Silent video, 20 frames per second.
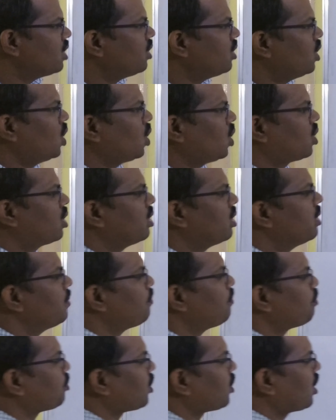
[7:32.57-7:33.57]
Look,
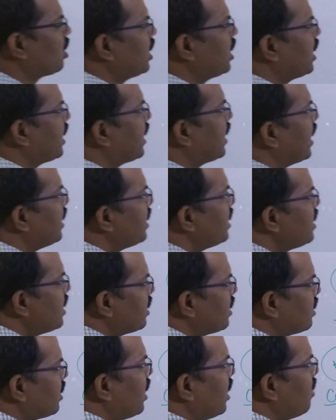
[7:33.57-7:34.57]
getting a
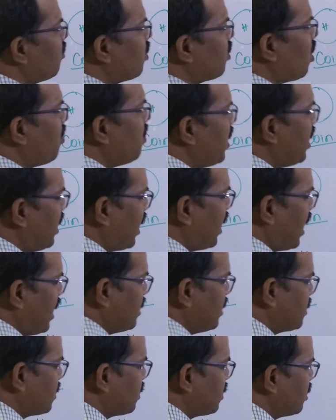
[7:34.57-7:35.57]
3 from a
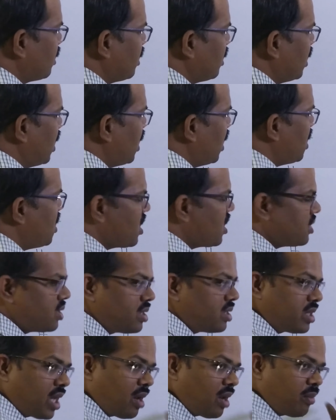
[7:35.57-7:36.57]
dice
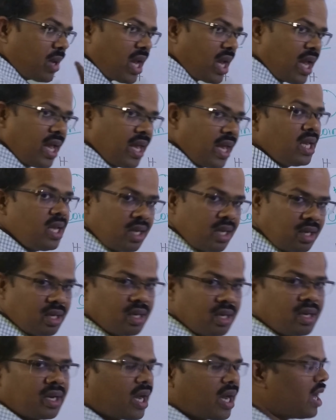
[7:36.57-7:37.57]
doesn't have any
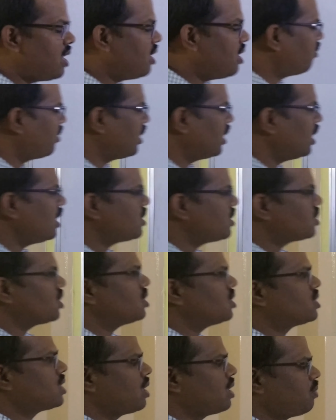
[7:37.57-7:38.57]
kind of
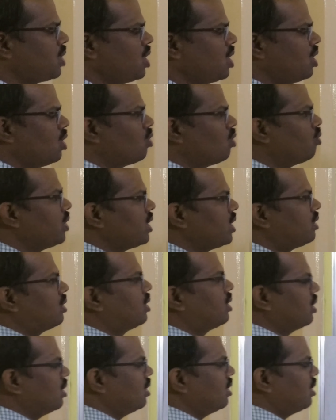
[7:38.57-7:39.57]
relationship with
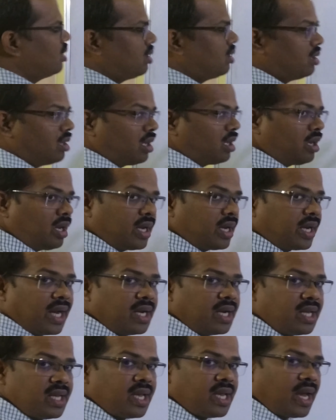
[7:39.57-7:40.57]
the
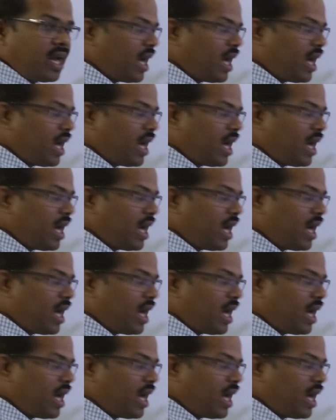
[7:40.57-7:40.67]
getting a